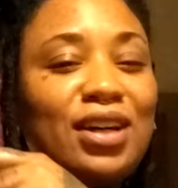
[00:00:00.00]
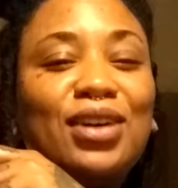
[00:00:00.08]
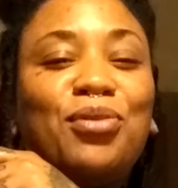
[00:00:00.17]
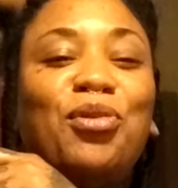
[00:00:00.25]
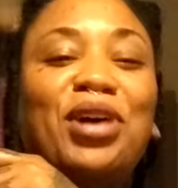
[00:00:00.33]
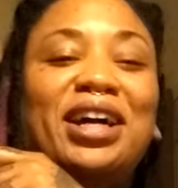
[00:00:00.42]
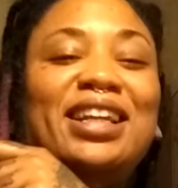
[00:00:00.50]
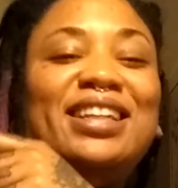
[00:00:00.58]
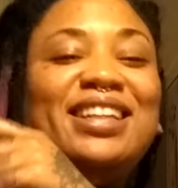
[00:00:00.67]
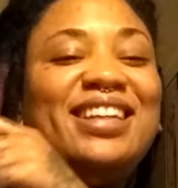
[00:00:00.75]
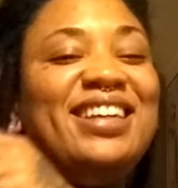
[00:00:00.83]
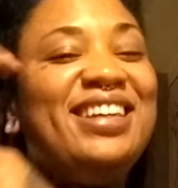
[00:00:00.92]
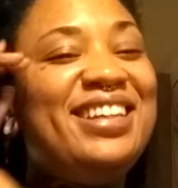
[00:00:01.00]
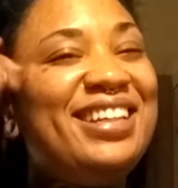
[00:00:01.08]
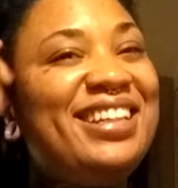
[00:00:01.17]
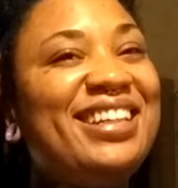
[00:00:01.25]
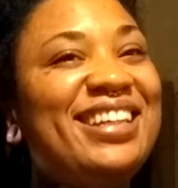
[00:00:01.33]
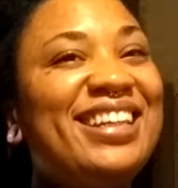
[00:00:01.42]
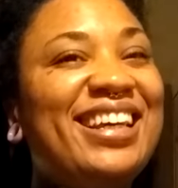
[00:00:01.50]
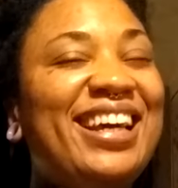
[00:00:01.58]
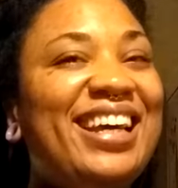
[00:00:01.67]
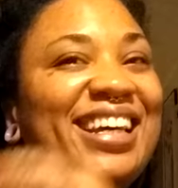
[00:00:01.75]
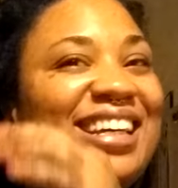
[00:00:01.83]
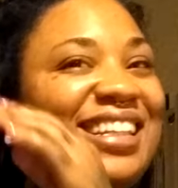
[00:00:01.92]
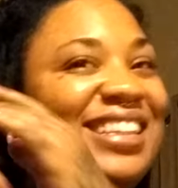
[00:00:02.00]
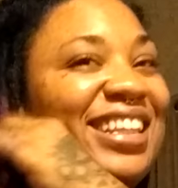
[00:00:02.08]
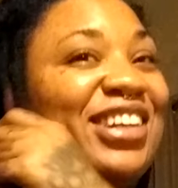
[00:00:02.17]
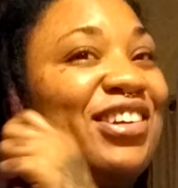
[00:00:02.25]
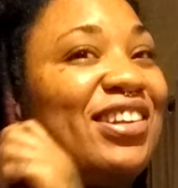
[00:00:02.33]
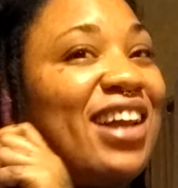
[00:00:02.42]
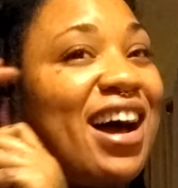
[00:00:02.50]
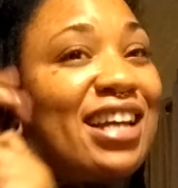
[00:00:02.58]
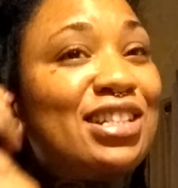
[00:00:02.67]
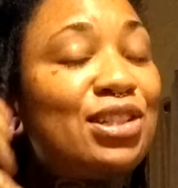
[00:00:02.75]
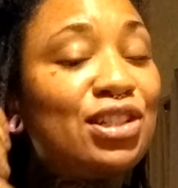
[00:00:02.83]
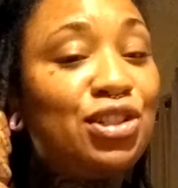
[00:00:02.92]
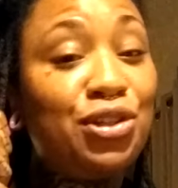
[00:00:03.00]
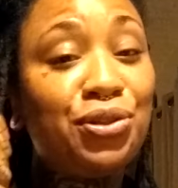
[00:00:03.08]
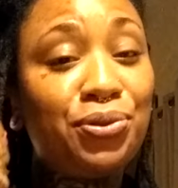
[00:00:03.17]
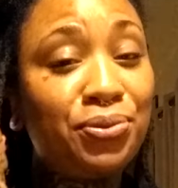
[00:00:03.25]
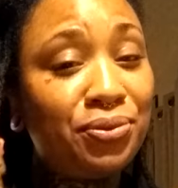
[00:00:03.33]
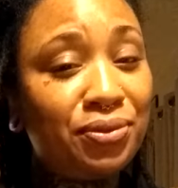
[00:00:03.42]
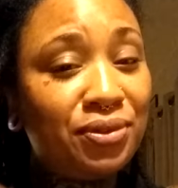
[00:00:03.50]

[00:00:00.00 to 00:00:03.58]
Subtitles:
what thinner locks do.